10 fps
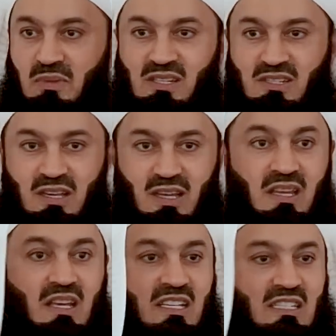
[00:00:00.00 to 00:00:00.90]
Yesterday,
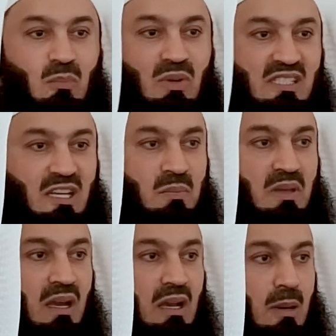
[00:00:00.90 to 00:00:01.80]
someone sent
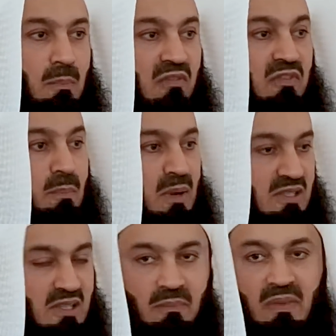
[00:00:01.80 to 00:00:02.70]
me a clip of a
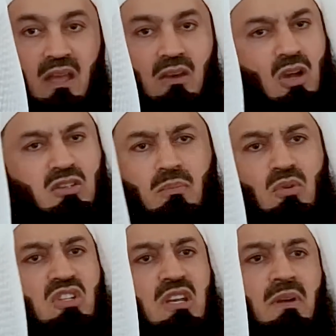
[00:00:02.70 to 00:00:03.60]
person, not a
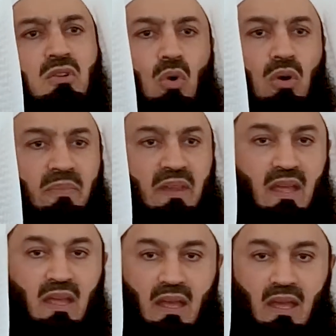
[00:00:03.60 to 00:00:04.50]
Muslim at all.
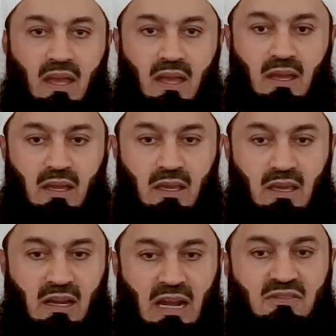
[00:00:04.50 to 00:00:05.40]

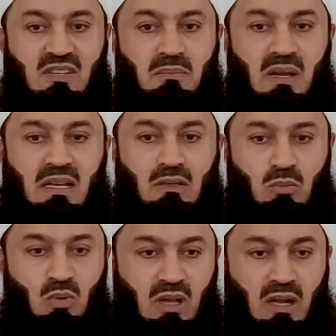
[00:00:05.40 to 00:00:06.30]
He arrives in Makkah
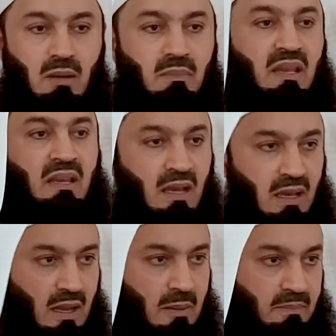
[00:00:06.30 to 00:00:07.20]
al-Mukarramah in
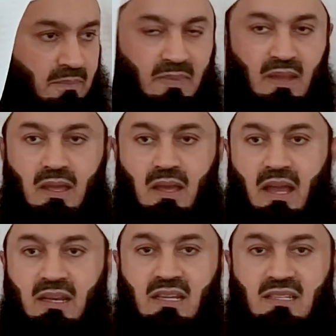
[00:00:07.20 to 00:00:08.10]
Ihram,
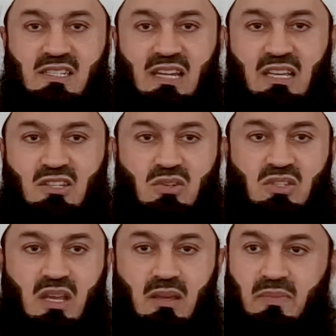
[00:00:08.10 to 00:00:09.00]
and he decides to
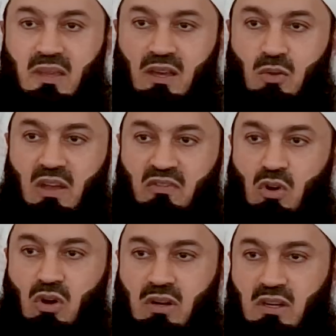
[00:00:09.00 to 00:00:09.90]
say, we have
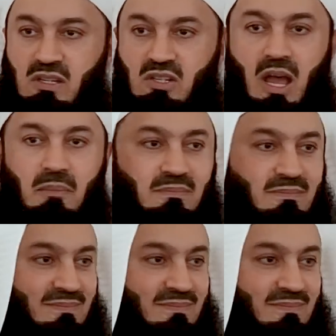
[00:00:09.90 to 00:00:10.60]
conquered Islam.